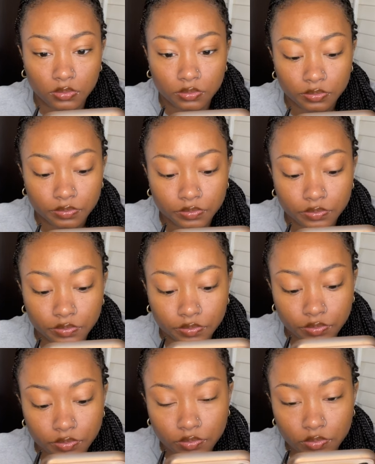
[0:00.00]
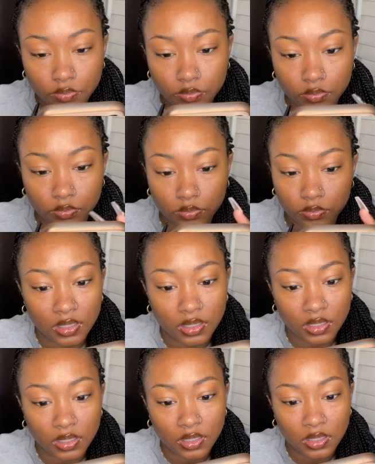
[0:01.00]

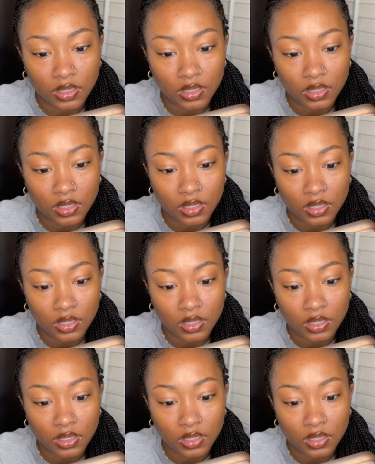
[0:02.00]
No one is speaking in this clip.